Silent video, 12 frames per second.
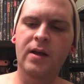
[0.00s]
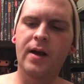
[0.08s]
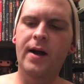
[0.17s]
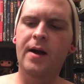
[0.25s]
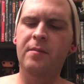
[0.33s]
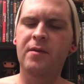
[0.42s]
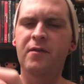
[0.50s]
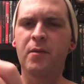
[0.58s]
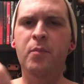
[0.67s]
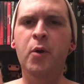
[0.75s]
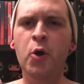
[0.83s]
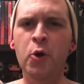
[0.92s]
if it
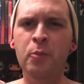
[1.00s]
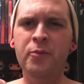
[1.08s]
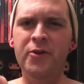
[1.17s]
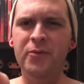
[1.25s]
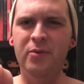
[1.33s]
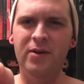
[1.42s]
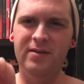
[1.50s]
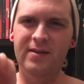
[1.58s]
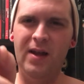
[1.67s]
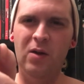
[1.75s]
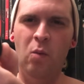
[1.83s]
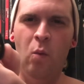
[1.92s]
pooped, you press
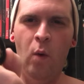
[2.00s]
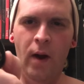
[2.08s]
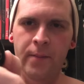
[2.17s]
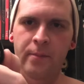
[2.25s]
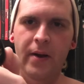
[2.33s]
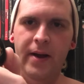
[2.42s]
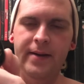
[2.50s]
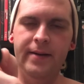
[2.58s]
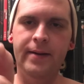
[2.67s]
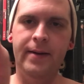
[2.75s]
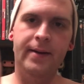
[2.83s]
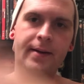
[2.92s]
like one
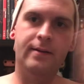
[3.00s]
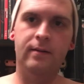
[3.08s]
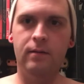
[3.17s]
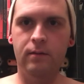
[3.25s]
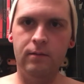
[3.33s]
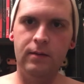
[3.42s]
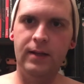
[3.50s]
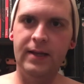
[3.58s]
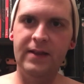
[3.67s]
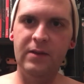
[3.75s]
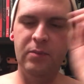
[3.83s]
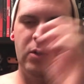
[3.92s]
button and it
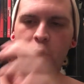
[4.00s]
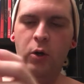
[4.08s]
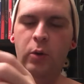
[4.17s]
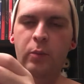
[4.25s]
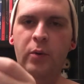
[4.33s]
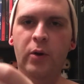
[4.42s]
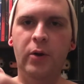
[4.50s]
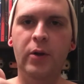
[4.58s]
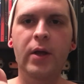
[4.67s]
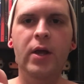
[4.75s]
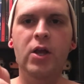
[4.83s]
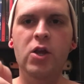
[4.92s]
cleaned the poop, or
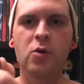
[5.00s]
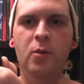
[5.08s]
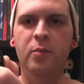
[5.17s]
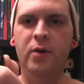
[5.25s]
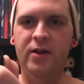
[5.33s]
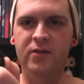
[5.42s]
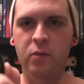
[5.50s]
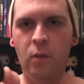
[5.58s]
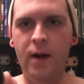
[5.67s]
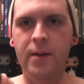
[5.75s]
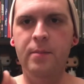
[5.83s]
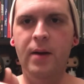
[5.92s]
you would press
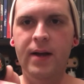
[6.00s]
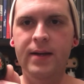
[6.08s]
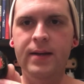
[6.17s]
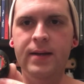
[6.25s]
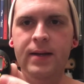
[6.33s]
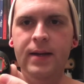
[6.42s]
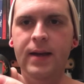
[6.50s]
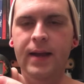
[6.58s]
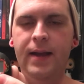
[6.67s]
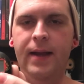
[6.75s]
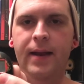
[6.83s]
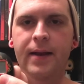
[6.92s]
one button
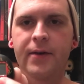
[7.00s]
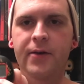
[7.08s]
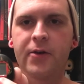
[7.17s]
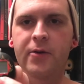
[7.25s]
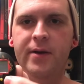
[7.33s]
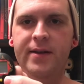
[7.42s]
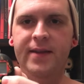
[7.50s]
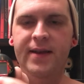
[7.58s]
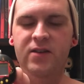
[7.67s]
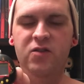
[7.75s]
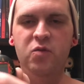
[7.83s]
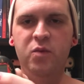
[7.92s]
and you could
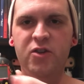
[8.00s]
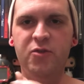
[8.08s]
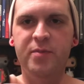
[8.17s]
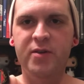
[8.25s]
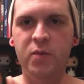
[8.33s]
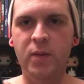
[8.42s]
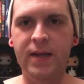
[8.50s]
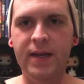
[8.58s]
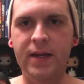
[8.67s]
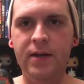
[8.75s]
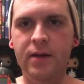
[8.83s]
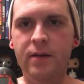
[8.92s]
like switch
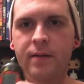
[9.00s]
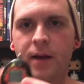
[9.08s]
between